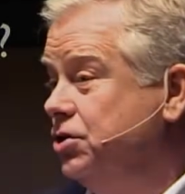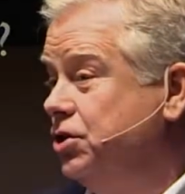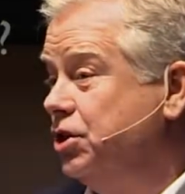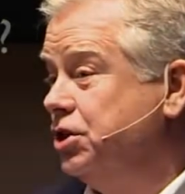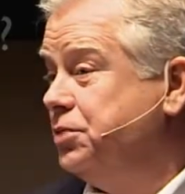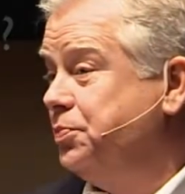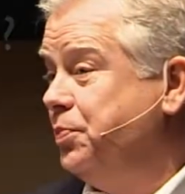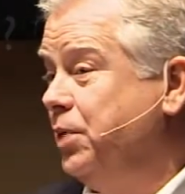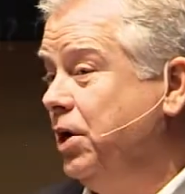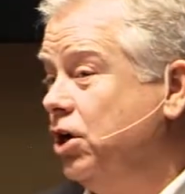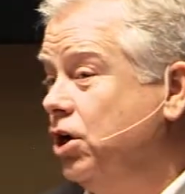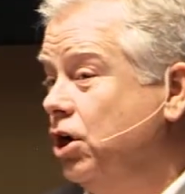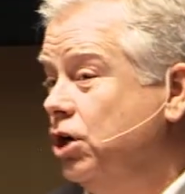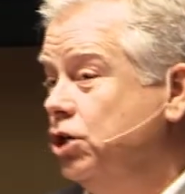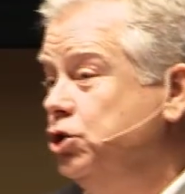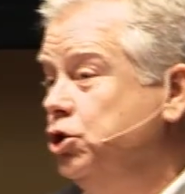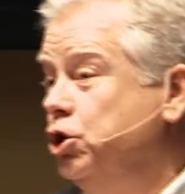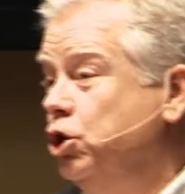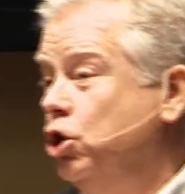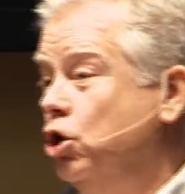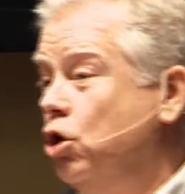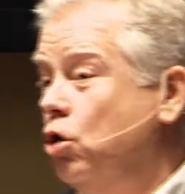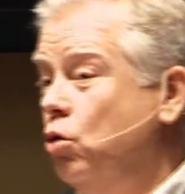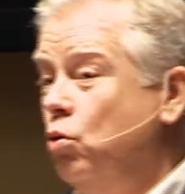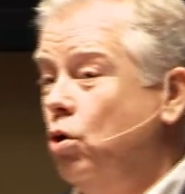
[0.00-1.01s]
just because you
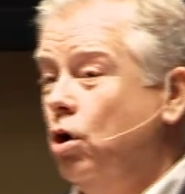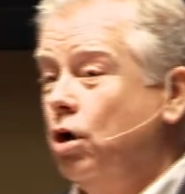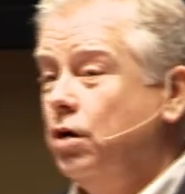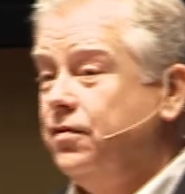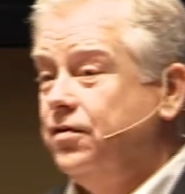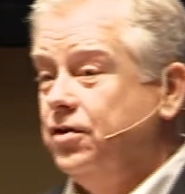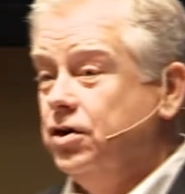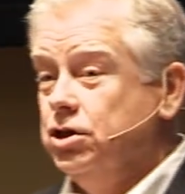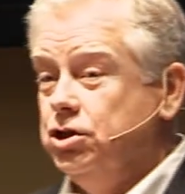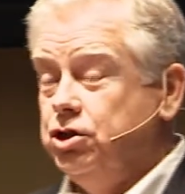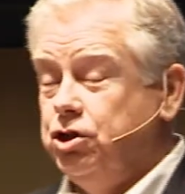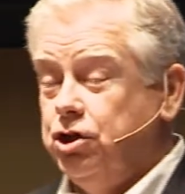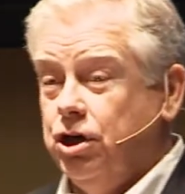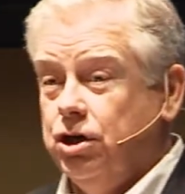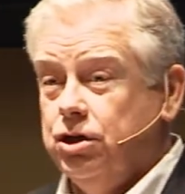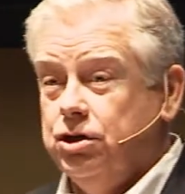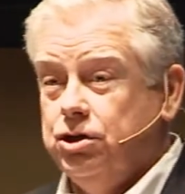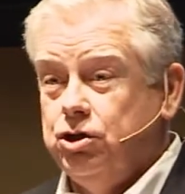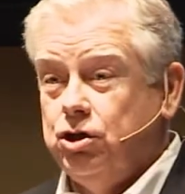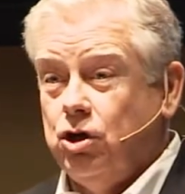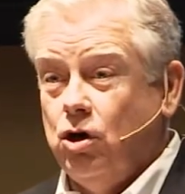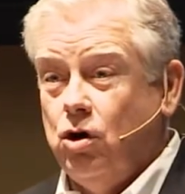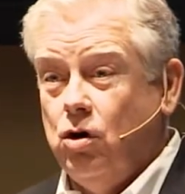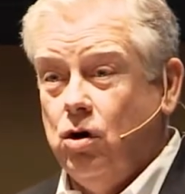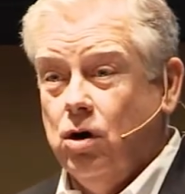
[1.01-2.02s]
go work for a
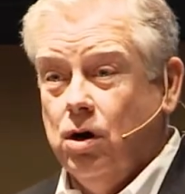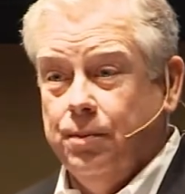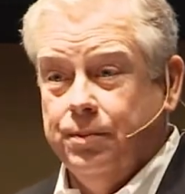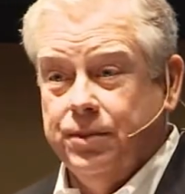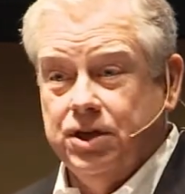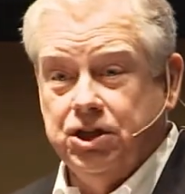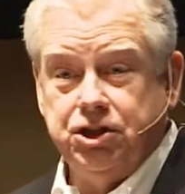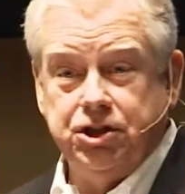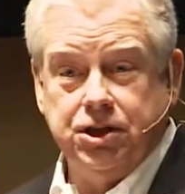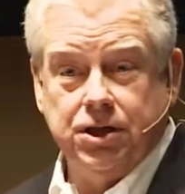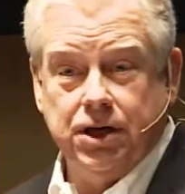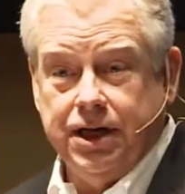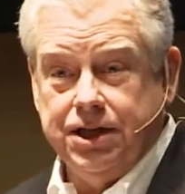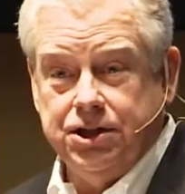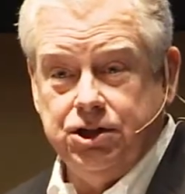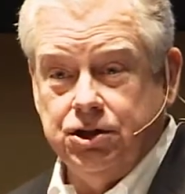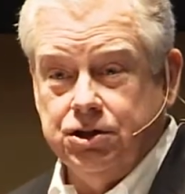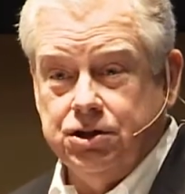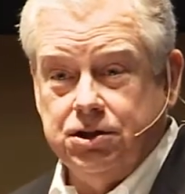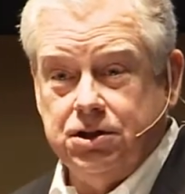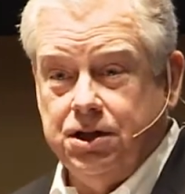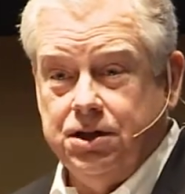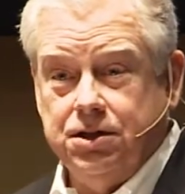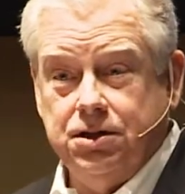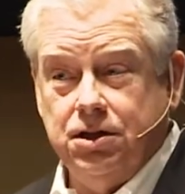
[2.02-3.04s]
church or a mission
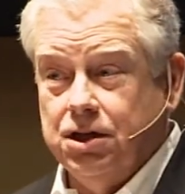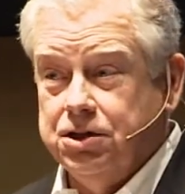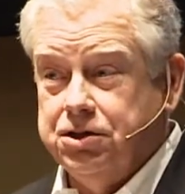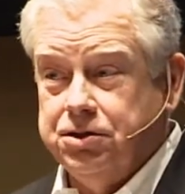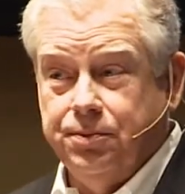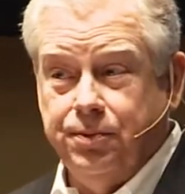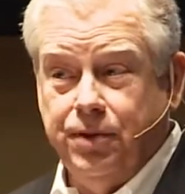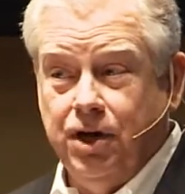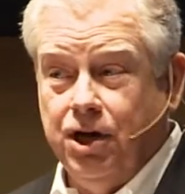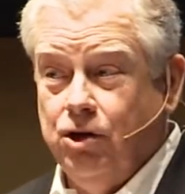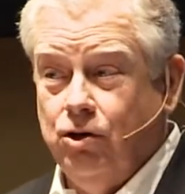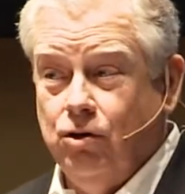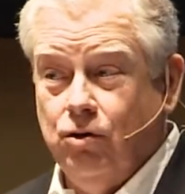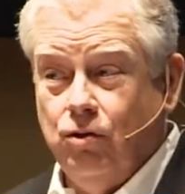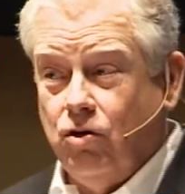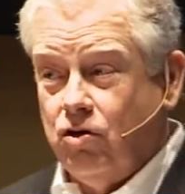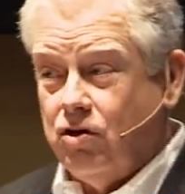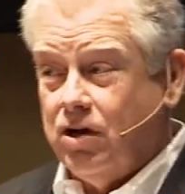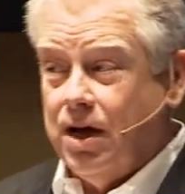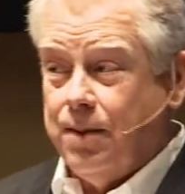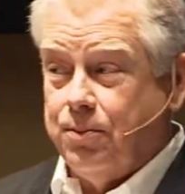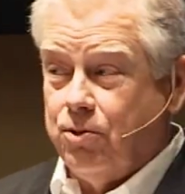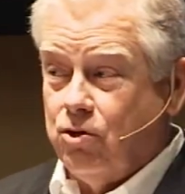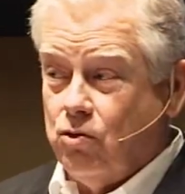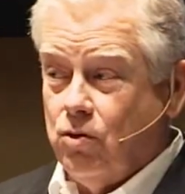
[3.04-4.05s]
agency doesn't mean you
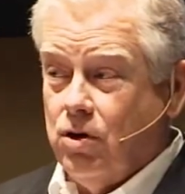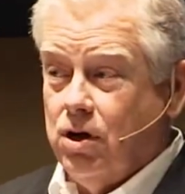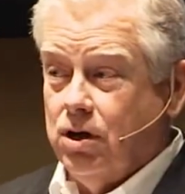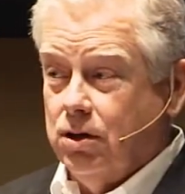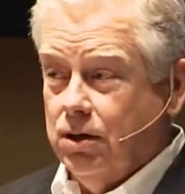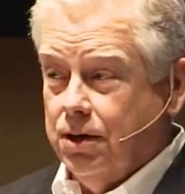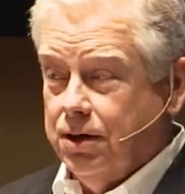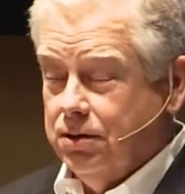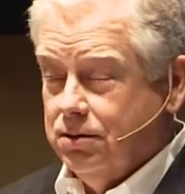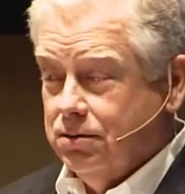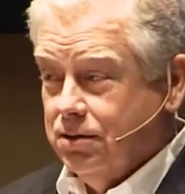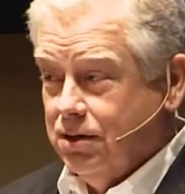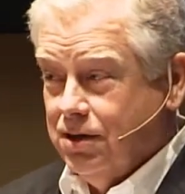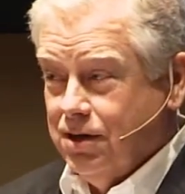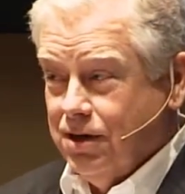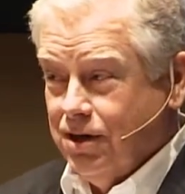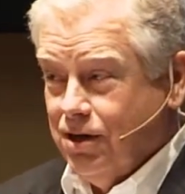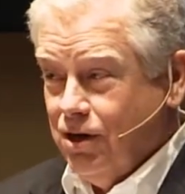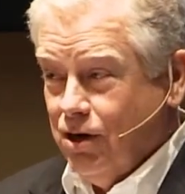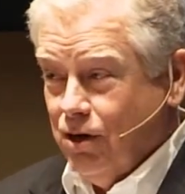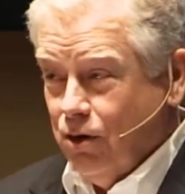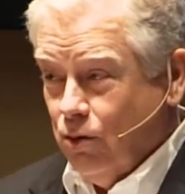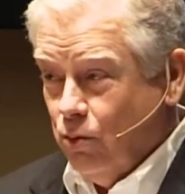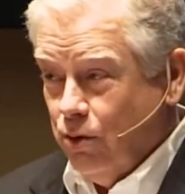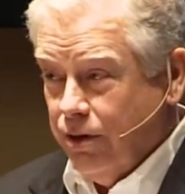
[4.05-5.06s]
stop struggling
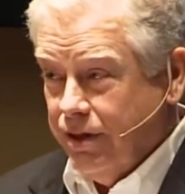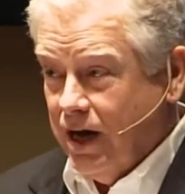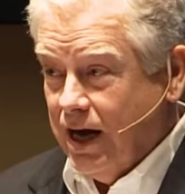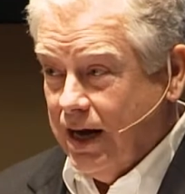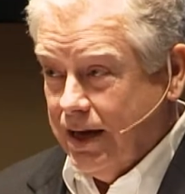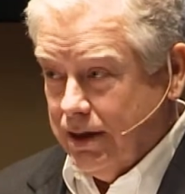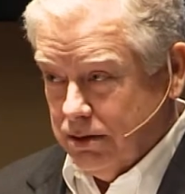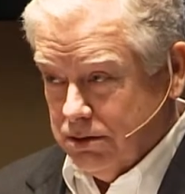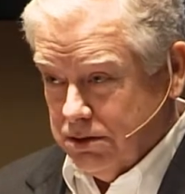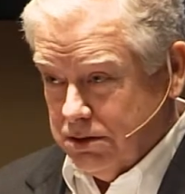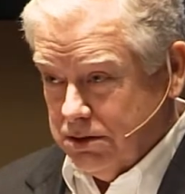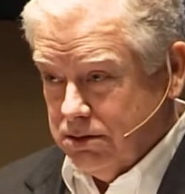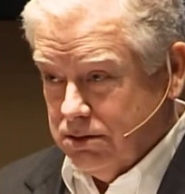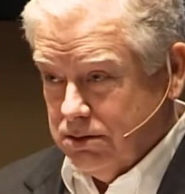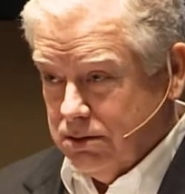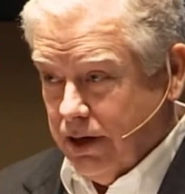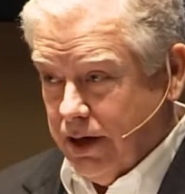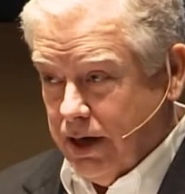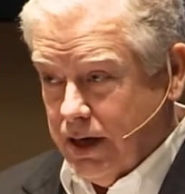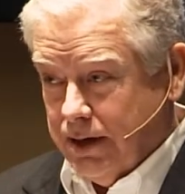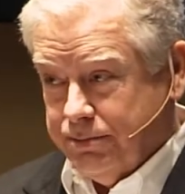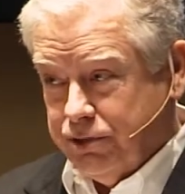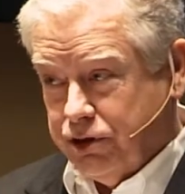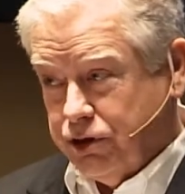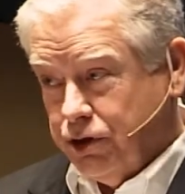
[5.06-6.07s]
with idols.
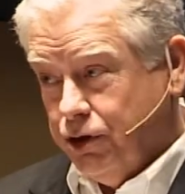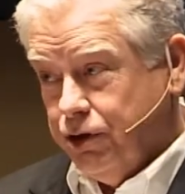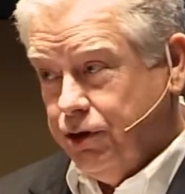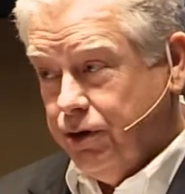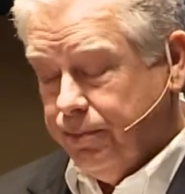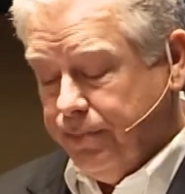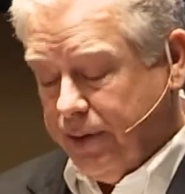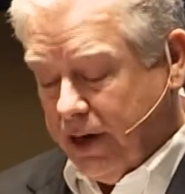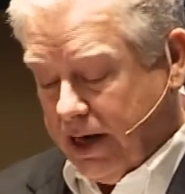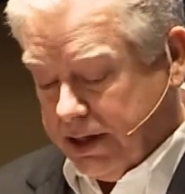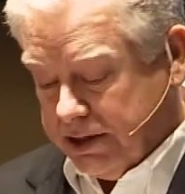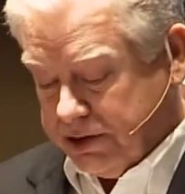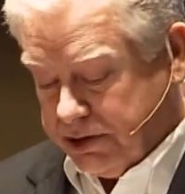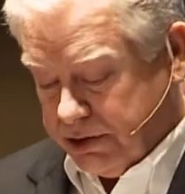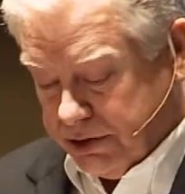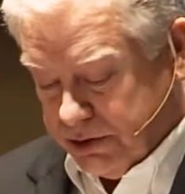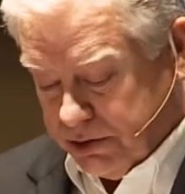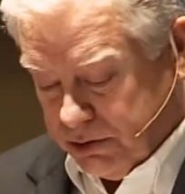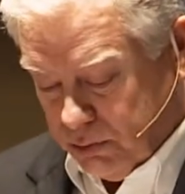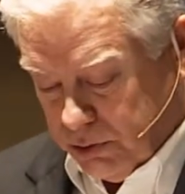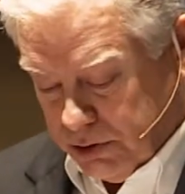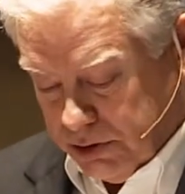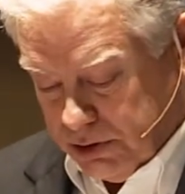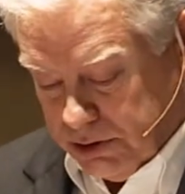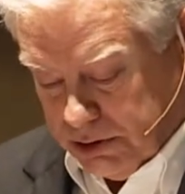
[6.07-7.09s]
I'm sure your
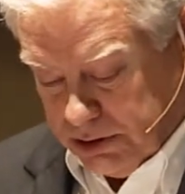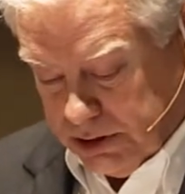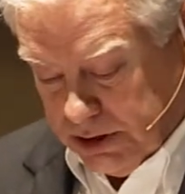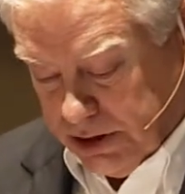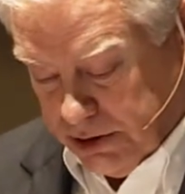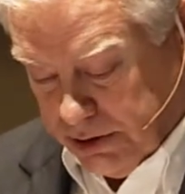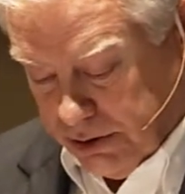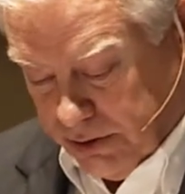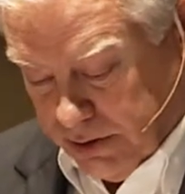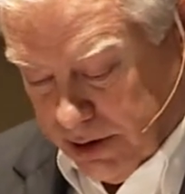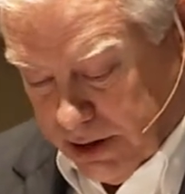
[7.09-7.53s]
pastors would tell you